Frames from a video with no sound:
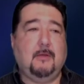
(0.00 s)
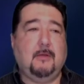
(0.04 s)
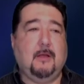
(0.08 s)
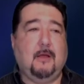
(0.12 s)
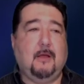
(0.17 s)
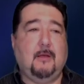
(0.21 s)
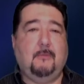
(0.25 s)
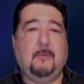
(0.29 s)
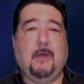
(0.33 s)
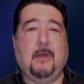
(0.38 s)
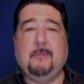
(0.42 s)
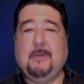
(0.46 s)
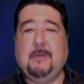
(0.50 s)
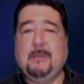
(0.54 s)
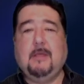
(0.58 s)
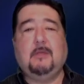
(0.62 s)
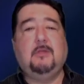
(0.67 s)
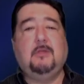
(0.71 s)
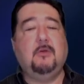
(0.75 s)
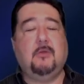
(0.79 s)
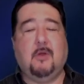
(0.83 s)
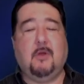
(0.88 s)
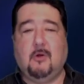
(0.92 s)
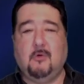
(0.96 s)
I mean, they
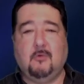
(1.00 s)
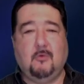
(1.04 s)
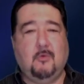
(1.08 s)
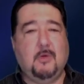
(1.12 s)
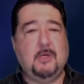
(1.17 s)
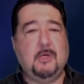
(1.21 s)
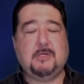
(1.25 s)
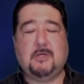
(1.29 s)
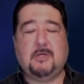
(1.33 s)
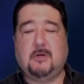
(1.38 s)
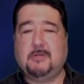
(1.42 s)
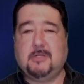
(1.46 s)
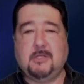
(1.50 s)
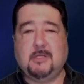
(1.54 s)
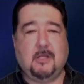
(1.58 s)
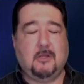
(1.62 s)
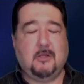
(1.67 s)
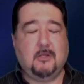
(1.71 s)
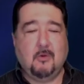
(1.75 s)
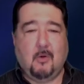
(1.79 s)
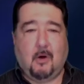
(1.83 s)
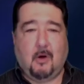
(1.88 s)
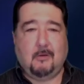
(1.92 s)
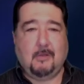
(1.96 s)
do their own research and they
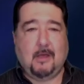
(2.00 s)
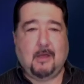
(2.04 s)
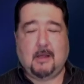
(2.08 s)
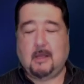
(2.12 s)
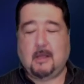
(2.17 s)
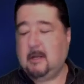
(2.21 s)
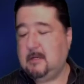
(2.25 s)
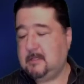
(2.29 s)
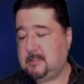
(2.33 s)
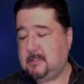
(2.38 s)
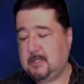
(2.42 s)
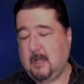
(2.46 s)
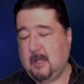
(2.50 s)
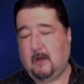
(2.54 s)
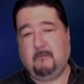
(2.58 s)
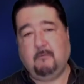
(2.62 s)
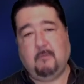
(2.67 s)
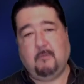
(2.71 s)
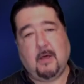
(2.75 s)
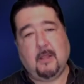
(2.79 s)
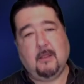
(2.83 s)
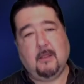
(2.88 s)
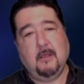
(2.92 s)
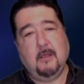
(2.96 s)
do all that kind of stuff,
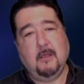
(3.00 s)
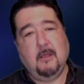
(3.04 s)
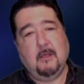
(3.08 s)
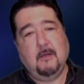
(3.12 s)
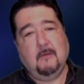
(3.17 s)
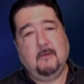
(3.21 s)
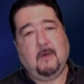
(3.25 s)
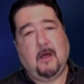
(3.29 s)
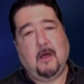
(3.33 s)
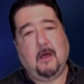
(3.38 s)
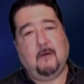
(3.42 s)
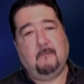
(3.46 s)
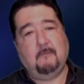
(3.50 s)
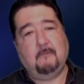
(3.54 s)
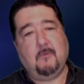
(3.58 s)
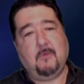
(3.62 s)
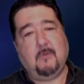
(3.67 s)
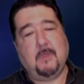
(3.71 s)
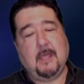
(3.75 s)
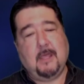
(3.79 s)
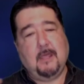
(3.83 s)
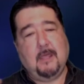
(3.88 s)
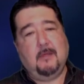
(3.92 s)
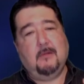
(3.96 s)
but Um,
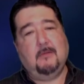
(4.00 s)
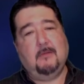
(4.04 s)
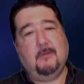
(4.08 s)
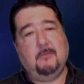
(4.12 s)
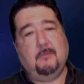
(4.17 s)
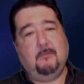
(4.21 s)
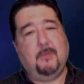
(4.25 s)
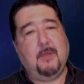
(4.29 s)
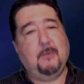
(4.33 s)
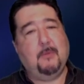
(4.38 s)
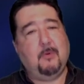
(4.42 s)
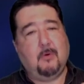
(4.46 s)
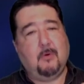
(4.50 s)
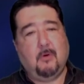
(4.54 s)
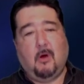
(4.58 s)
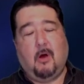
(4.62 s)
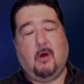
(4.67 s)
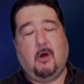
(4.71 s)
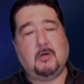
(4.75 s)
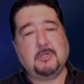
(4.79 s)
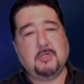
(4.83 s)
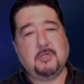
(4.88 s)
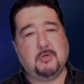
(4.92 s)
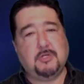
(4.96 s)
they people are
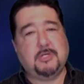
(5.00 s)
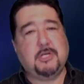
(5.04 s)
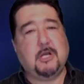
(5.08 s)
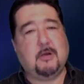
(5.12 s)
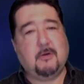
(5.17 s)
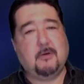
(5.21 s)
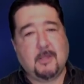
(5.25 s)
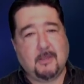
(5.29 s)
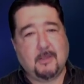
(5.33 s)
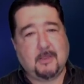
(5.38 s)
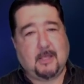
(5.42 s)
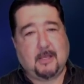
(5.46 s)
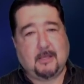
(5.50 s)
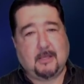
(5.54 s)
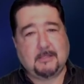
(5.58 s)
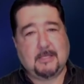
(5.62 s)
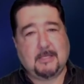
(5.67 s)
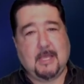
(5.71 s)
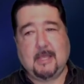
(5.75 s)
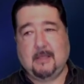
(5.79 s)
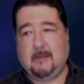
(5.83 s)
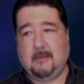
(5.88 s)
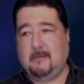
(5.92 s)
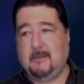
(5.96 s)
also sharing things.
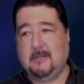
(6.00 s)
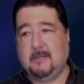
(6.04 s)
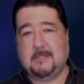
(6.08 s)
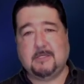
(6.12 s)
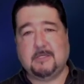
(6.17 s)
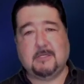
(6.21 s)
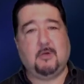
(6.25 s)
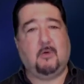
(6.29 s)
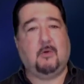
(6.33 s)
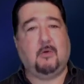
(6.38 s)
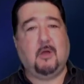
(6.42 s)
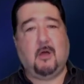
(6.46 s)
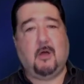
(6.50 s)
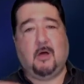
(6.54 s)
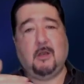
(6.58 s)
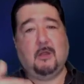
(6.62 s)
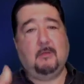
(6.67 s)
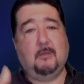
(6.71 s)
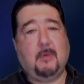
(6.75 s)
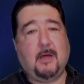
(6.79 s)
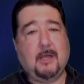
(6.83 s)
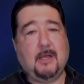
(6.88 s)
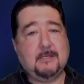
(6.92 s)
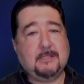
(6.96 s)
Hey, this is going on in
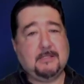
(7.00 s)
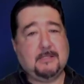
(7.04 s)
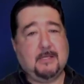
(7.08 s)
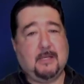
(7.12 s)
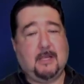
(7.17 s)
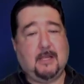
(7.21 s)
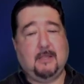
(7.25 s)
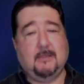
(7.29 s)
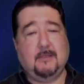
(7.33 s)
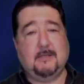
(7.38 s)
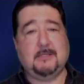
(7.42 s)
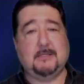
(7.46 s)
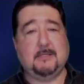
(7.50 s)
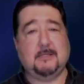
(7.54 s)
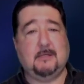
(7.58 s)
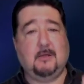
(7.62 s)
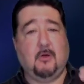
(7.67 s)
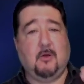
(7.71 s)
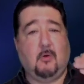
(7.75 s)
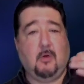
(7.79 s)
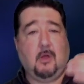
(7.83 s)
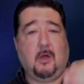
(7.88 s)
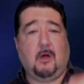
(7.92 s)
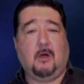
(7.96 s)
my city. This is
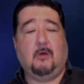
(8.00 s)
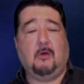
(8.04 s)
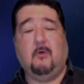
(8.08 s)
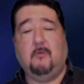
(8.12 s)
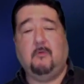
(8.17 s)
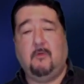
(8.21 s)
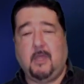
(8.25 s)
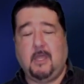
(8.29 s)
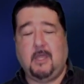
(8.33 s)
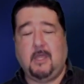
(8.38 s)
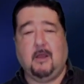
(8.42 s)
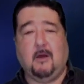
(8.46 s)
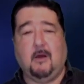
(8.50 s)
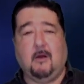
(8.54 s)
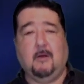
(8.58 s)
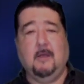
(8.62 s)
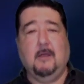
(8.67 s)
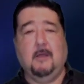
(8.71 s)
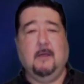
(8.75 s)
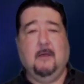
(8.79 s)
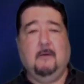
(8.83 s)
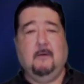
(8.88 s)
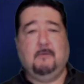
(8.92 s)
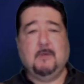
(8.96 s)
going on over here.
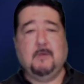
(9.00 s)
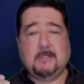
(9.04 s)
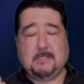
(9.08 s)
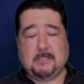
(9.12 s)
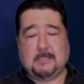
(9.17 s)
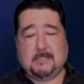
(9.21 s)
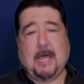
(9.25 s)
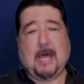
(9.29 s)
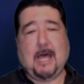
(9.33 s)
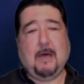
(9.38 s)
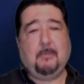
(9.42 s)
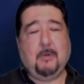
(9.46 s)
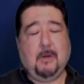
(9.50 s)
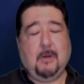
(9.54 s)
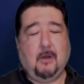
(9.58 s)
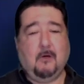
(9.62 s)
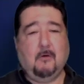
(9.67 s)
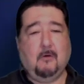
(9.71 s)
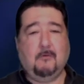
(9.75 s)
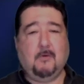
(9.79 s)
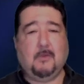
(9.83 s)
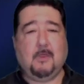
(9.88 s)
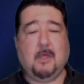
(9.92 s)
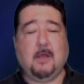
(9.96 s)
This is happening
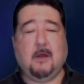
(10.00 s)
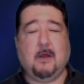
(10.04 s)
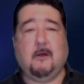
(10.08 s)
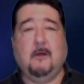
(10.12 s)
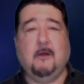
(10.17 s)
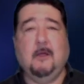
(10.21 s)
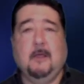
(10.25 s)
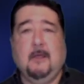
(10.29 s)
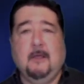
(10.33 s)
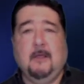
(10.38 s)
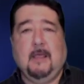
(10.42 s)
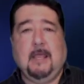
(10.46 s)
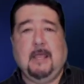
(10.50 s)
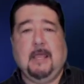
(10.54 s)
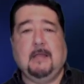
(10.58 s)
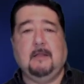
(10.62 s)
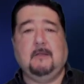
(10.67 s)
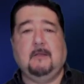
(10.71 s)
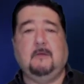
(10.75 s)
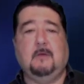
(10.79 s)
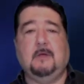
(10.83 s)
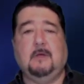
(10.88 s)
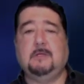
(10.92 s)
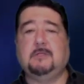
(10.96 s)
over there.
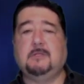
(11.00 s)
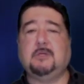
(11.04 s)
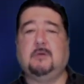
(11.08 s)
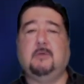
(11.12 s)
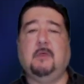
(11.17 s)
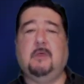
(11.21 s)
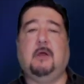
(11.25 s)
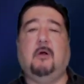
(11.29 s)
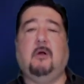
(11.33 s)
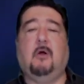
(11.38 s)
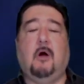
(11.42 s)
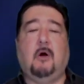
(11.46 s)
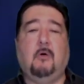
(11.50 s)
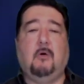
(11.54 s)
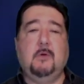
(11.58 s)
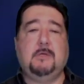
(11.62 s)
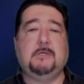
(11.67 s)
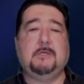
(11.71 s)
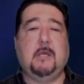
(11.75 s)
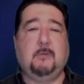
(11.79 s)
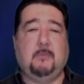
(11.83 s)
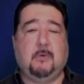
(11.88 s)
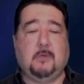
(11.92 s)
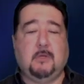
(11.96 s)
And, and so they're always
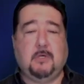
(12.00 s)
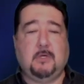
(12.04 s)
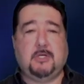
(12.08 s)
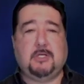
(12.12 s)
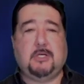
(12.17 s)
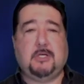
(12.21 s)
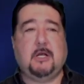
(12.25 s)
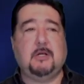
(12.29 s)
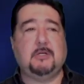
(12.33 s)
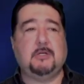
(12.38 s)
able to share.